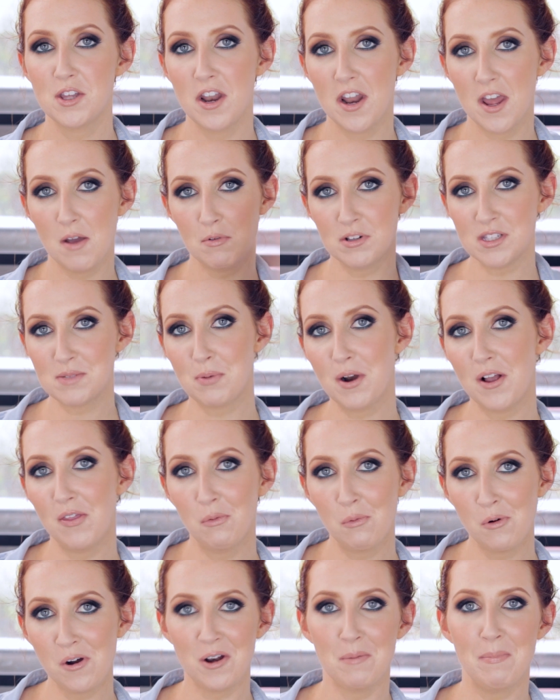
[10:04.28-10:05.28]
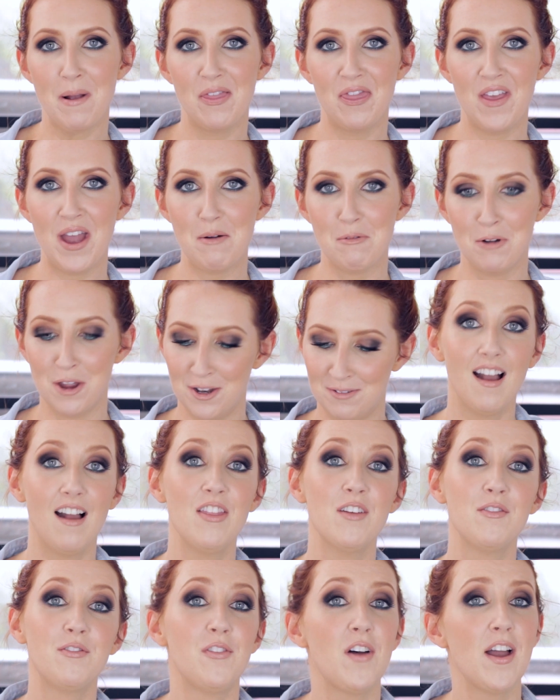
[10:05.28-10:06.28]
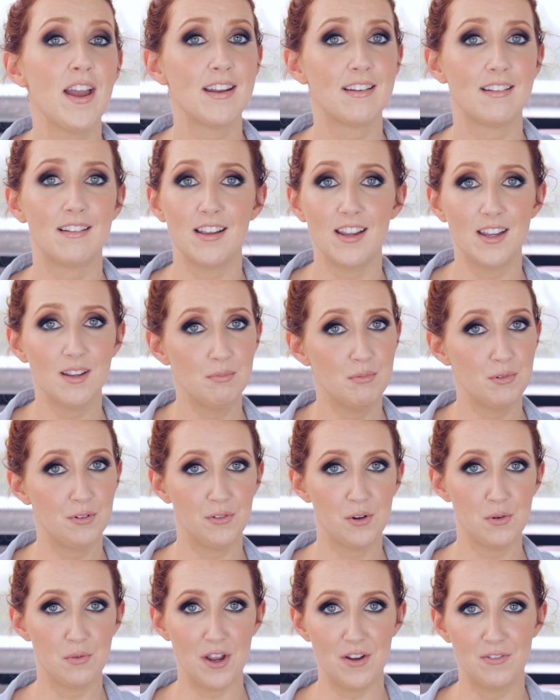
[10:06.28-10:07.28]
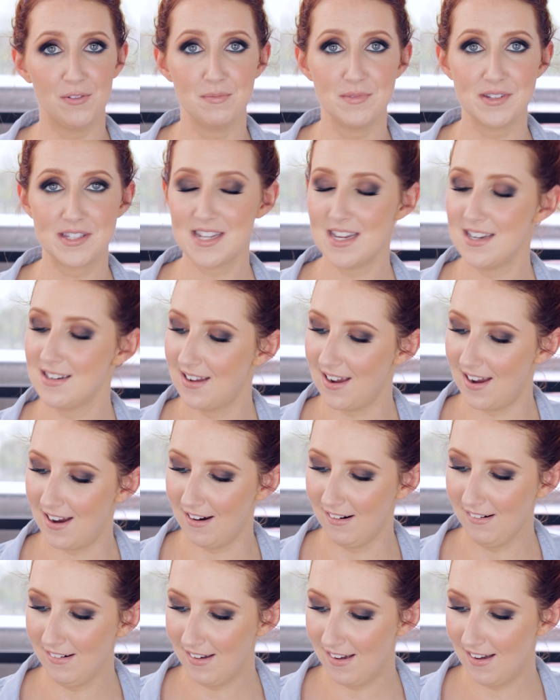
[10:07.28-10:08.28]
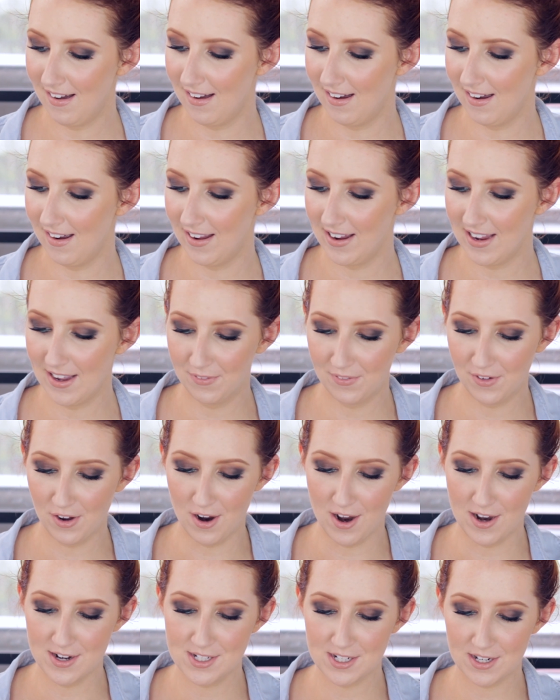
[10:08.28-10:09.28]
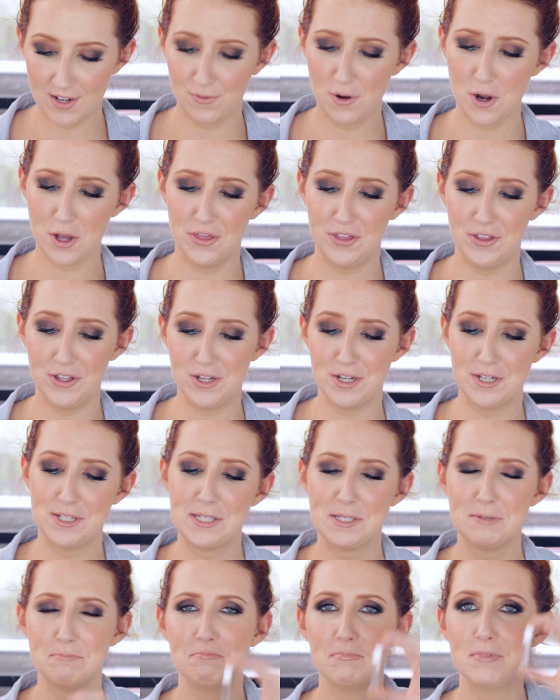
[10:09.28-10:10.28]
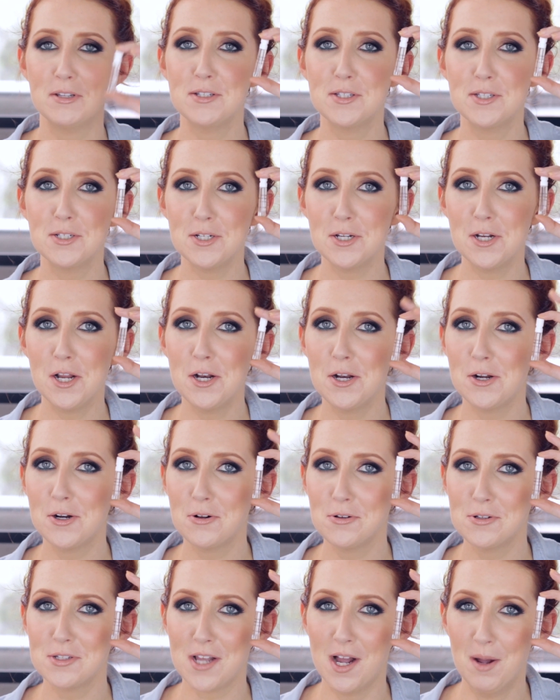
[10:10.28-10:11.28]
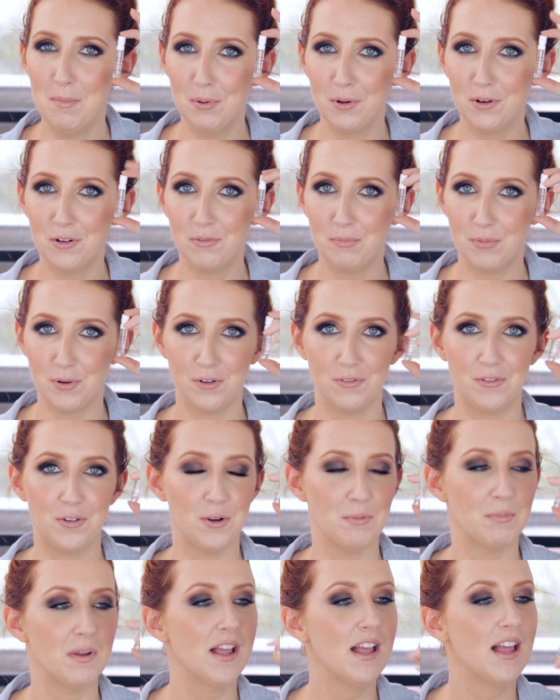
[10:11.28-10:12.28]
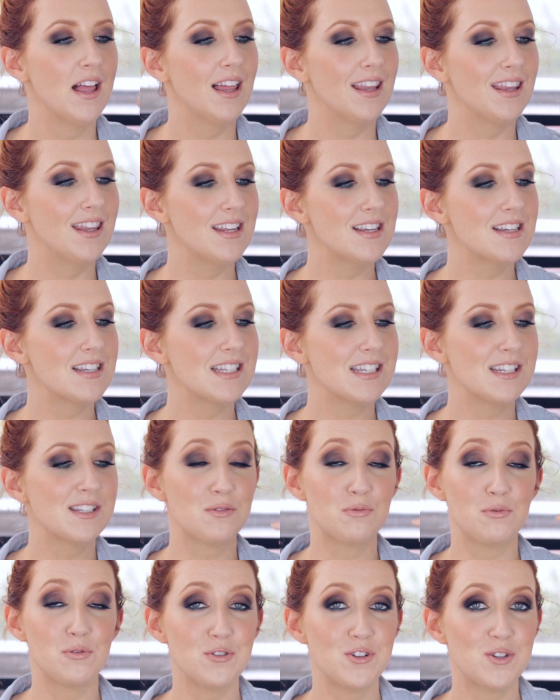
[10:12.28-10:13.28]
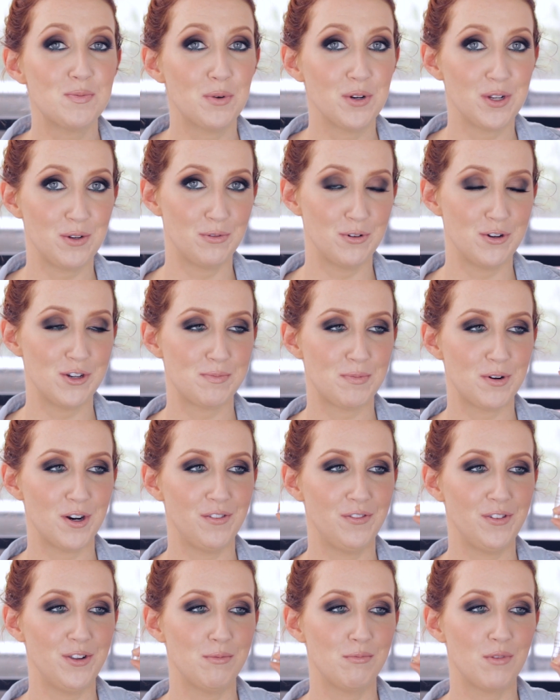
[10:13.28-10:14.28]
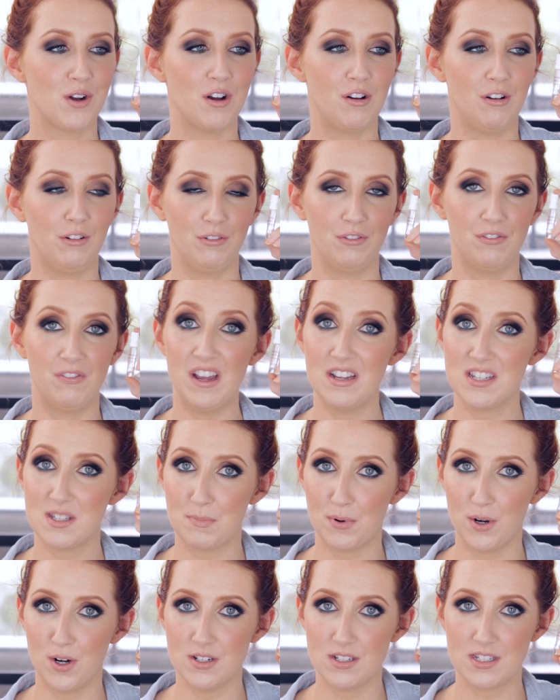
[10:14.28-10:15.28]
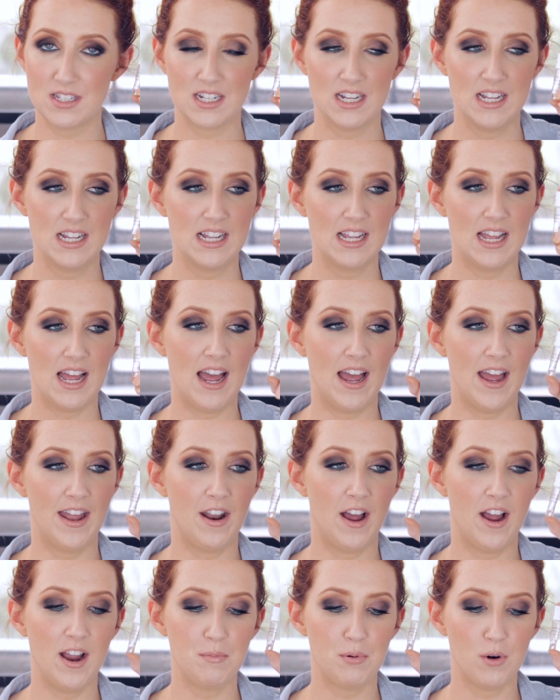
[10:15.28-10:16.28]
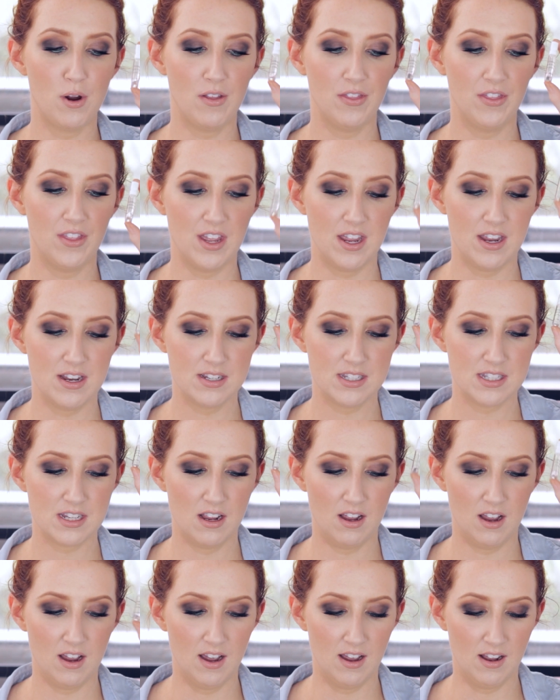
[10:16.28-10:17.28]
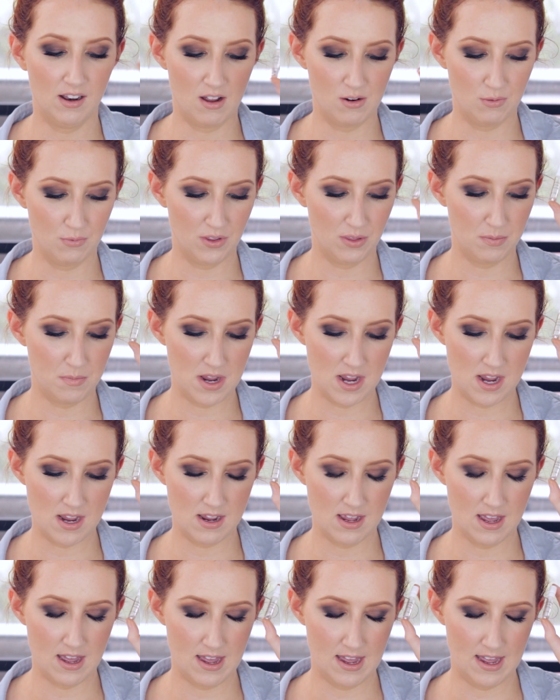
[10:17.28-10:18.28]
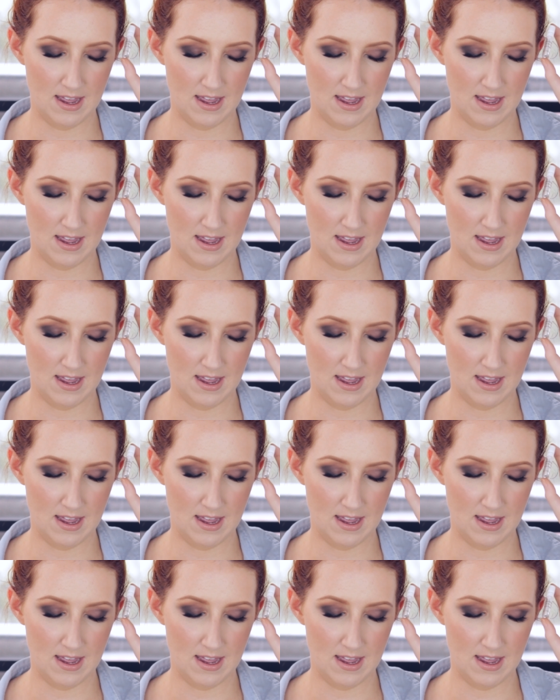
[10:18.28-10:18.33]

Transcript: thought I would spread the word about that one. And then finally, moving away from the skincare, I've got this teeny little sample of perfume. This is a Rouge Bunny Rouge perfume called Vespers. And I brought this along with me